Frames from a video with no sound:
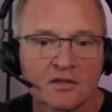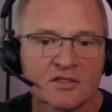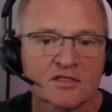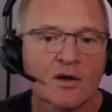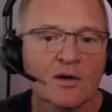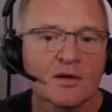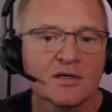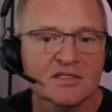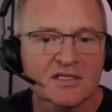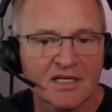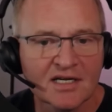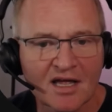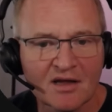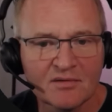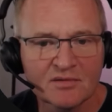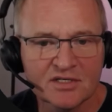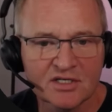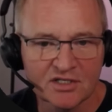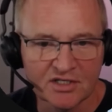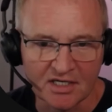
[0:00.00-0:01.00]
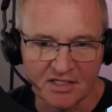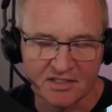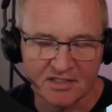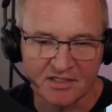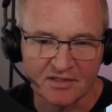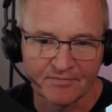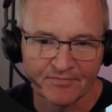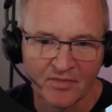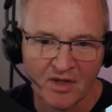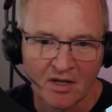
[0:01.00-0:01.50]
So as the name
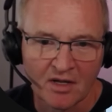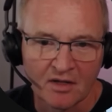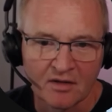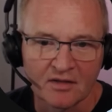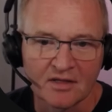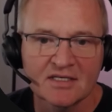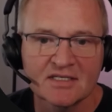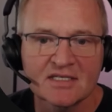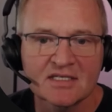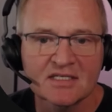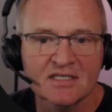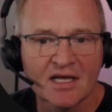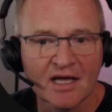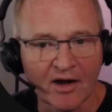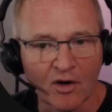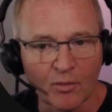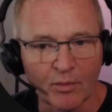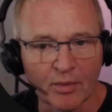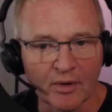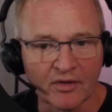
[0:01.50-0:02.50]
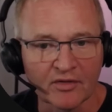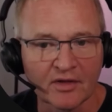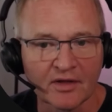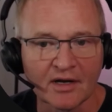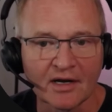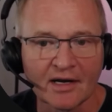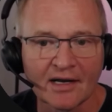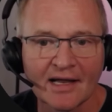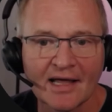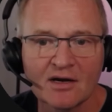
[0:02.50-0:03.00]
suggests, this is a helper that
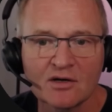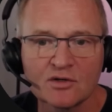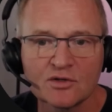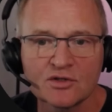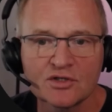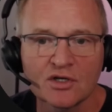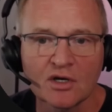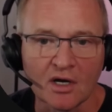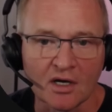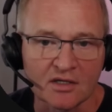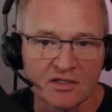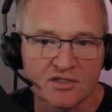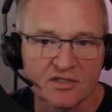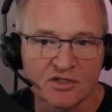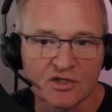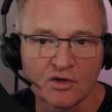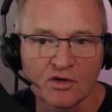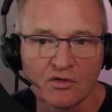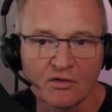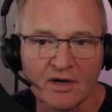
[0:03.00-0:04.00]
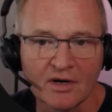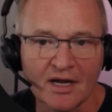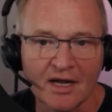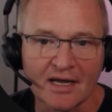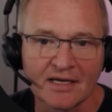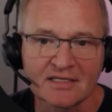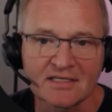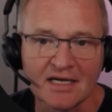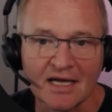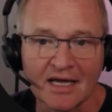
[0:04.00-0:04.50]
allows us to
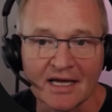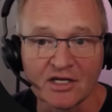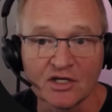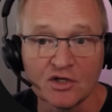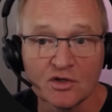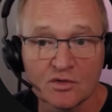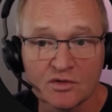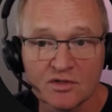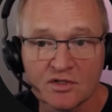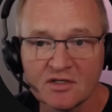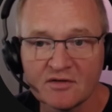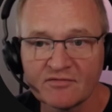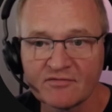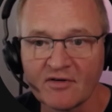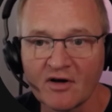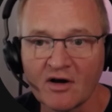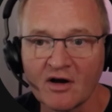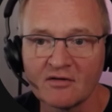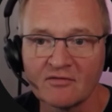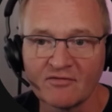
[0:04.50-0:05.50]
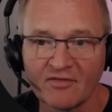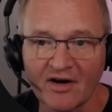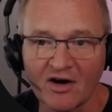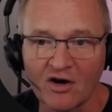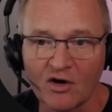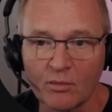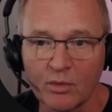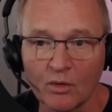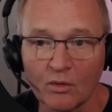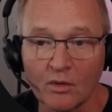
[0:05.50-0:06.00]
create a user-defined
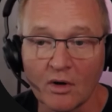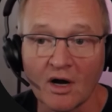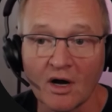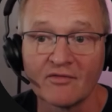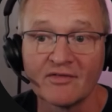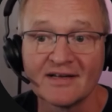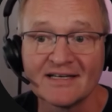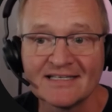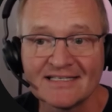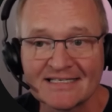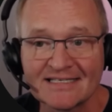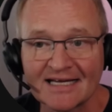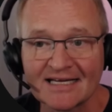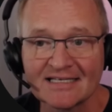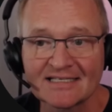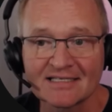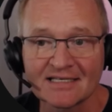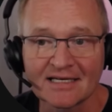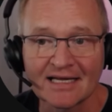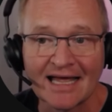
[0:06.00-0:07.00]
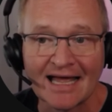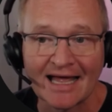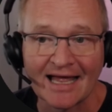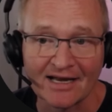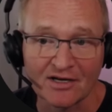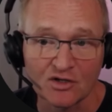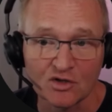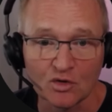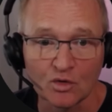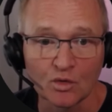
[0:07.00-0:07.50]
variable of a date
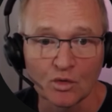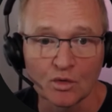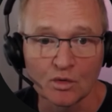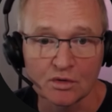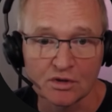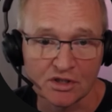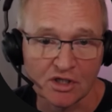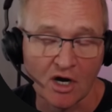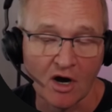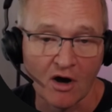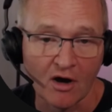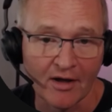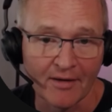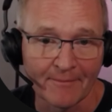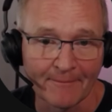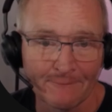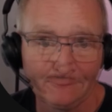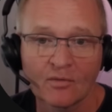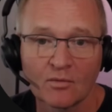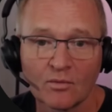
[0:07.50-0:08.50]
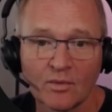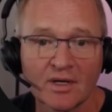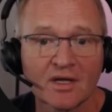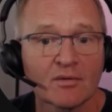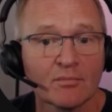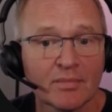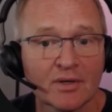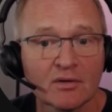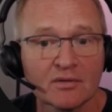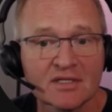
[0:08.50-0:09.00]
and or time. We
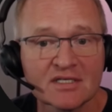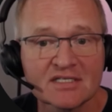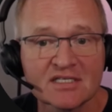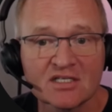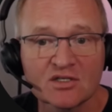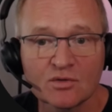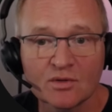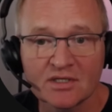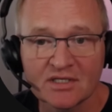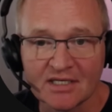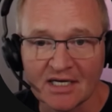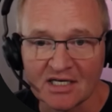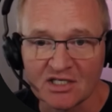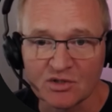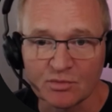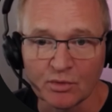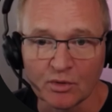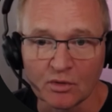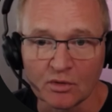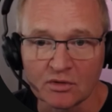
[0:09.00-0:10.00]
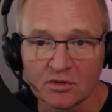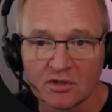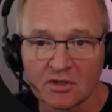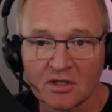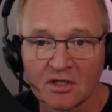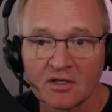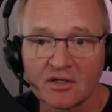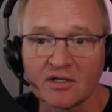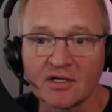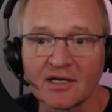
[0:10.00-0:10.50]
can build this into a dashboard
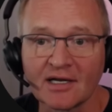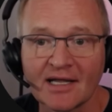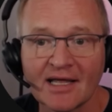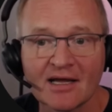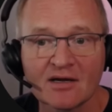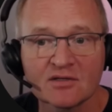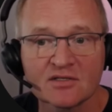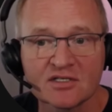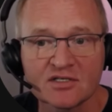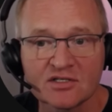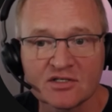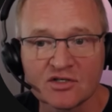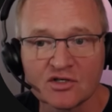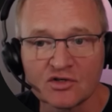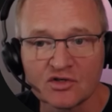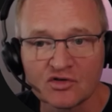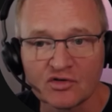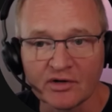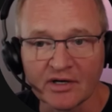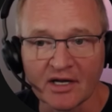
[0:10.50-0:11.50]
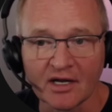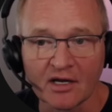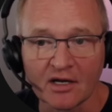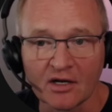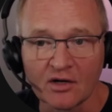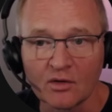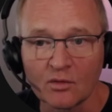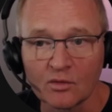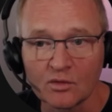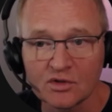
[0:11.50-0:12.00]
that allows us to trigger
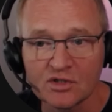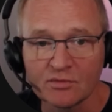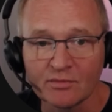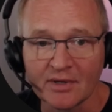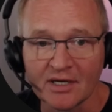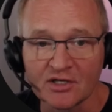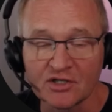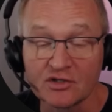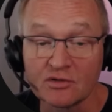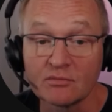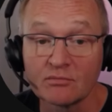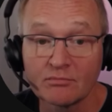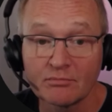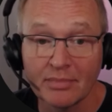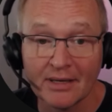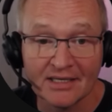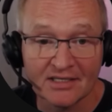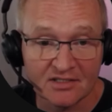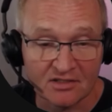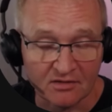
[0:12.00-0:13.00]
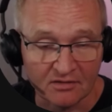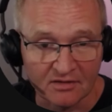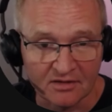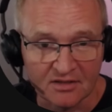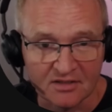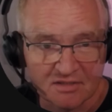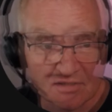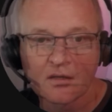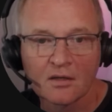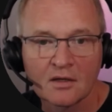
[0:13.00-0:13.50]
an automation based on
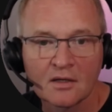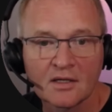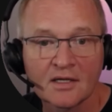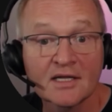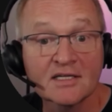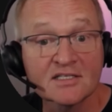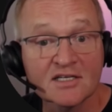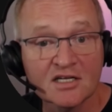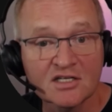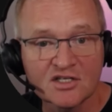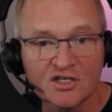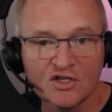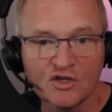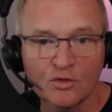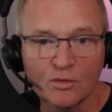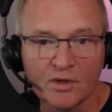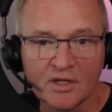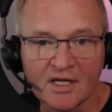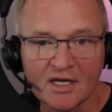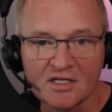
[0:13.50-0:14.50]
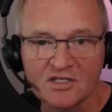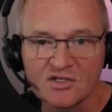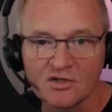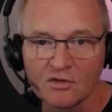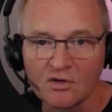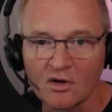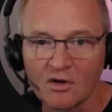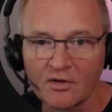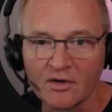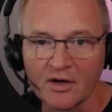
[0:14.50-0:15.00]
this. Let's continue with our
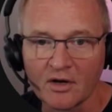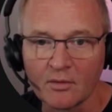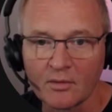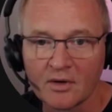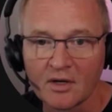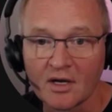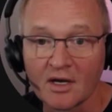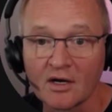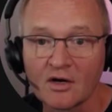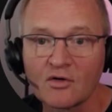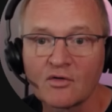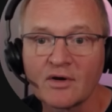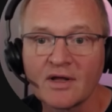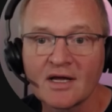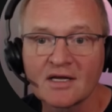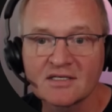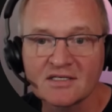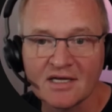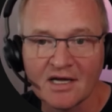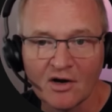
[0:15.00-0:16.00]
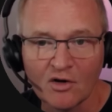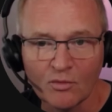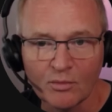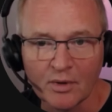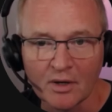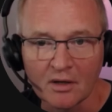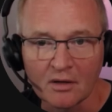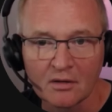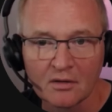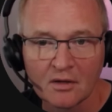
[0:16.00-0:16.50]
scenario and create a
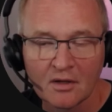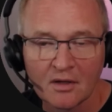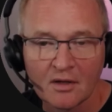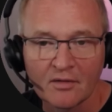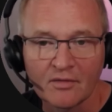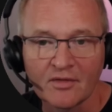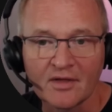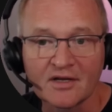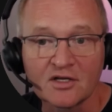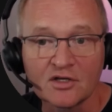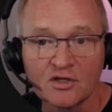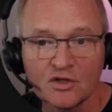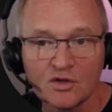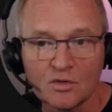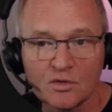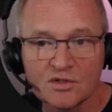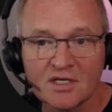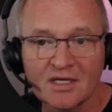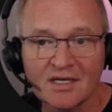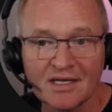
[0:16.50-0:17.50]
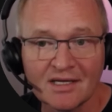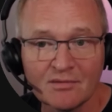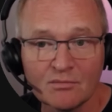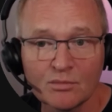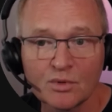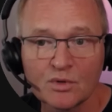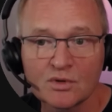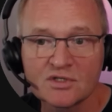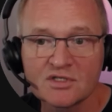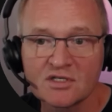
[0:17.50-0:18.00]
helper that a user
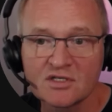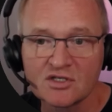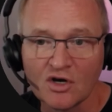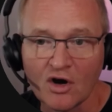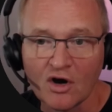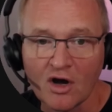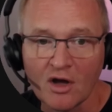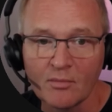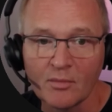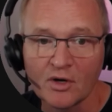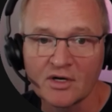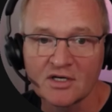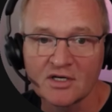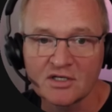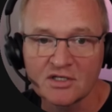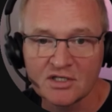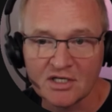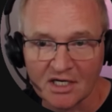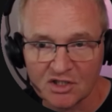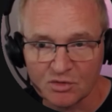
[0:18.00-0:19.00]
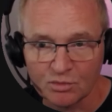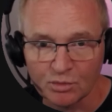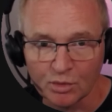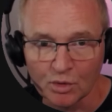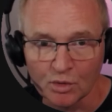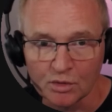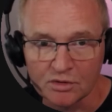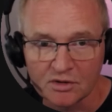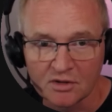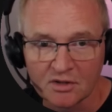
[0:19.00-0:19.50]
inputs a time on a
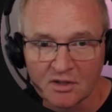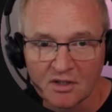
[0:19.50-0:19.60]
dashboard